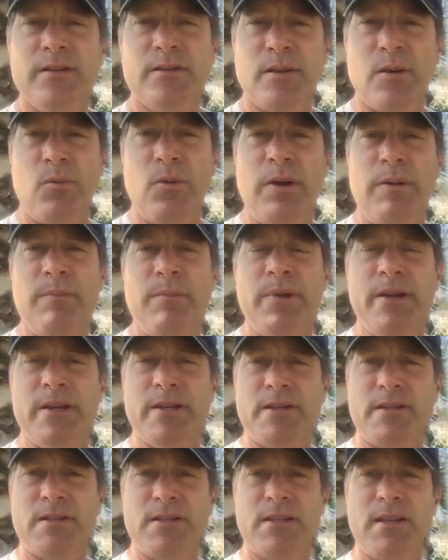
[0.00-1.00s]
So I went
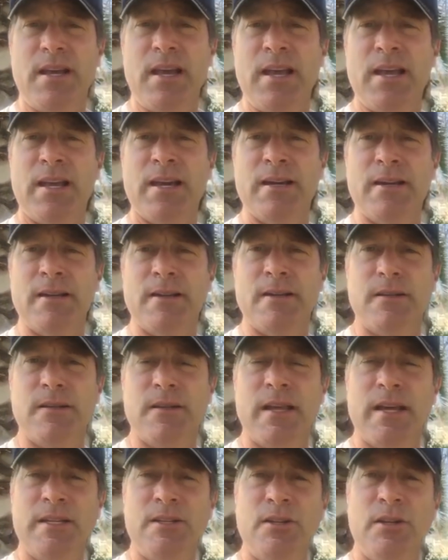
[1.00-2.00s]
missed, and
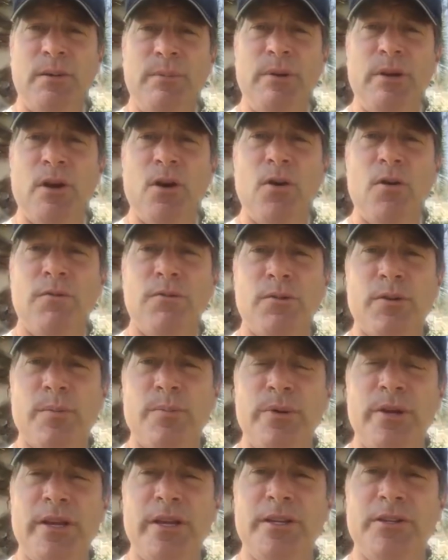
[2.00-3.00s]
that took me over the
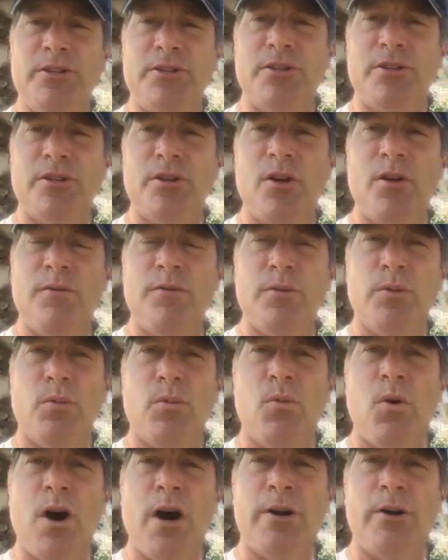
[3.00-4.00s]
beach, over the
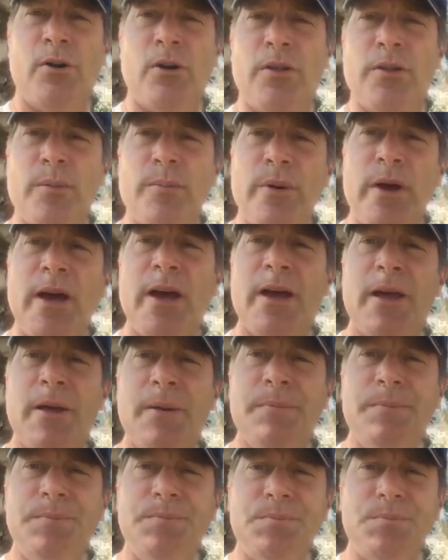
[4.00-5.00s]
water on the bay,
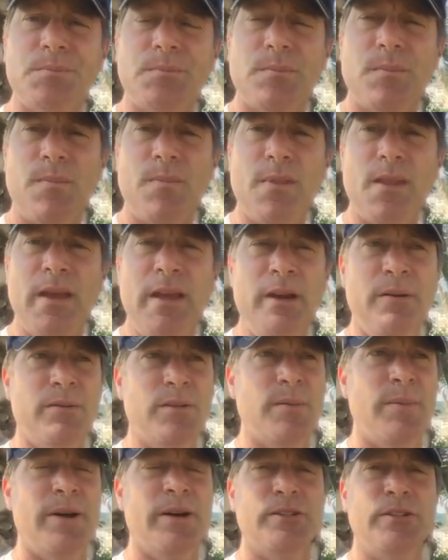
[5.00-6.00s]
and it
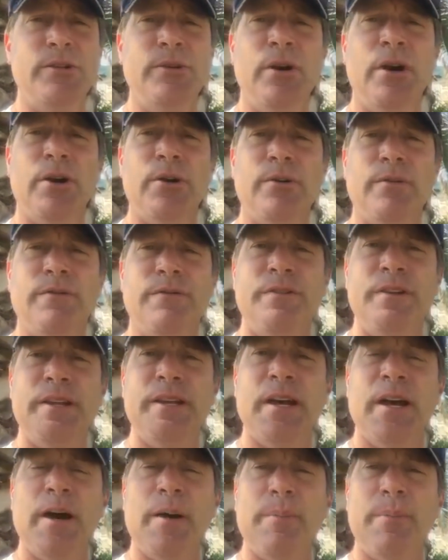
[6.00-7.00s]
was about 200
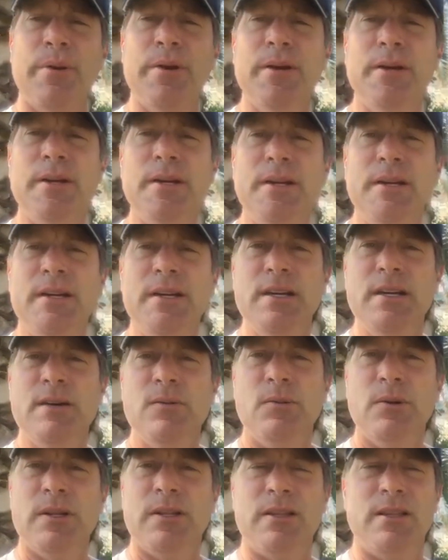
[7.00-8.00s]
feet up
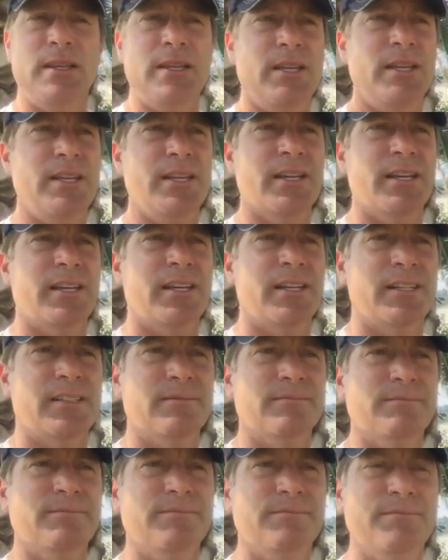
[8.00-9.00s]
with the
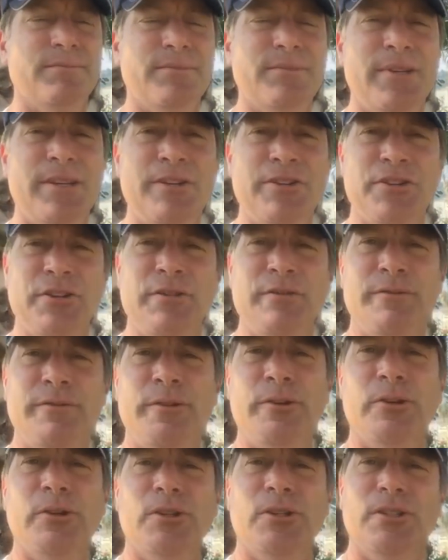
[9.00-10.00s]
uh, engine
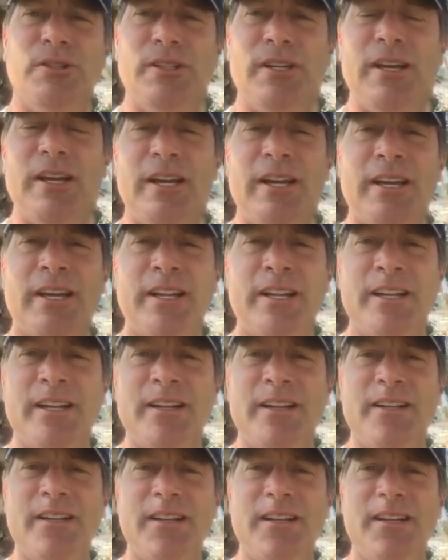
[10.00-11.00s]
full
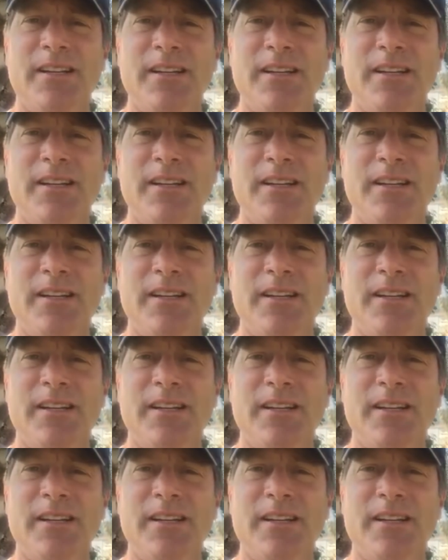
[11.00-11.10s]
and